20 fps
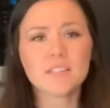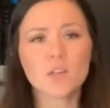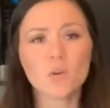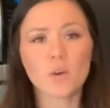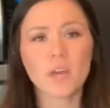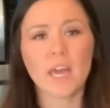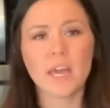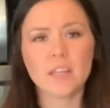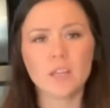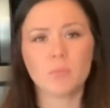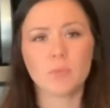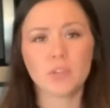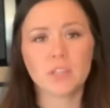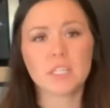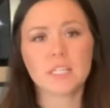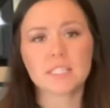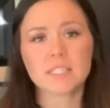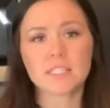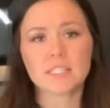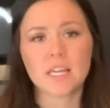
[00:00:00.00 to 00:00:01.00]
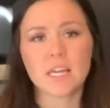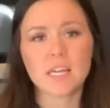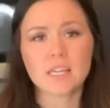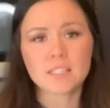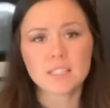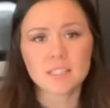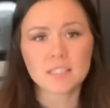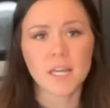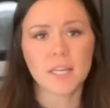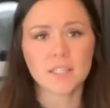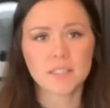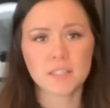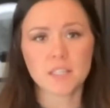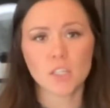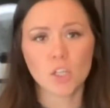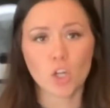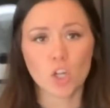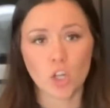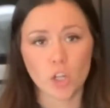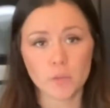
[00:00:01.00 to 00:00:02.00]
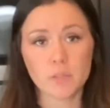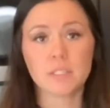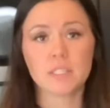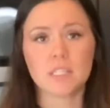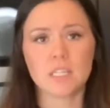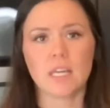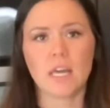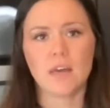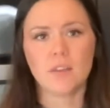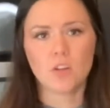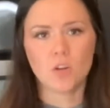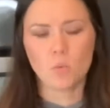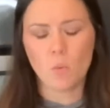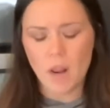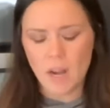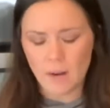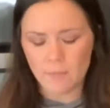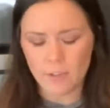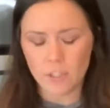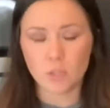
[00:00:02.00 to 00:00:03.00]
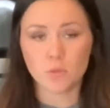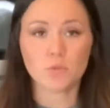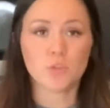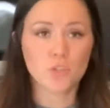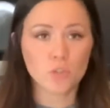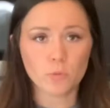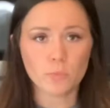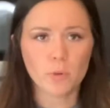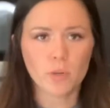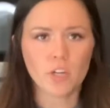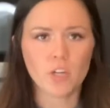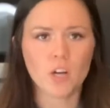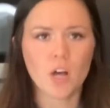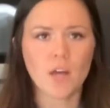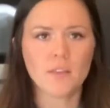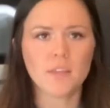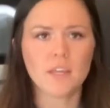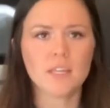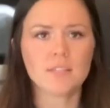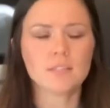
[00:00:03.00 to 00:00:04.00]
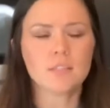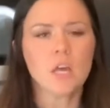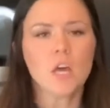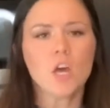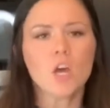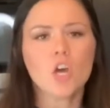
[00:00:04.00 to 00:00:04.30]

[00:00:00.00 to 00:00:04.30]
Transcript: okay to put these steaks nice and close together whenever you do put it on this.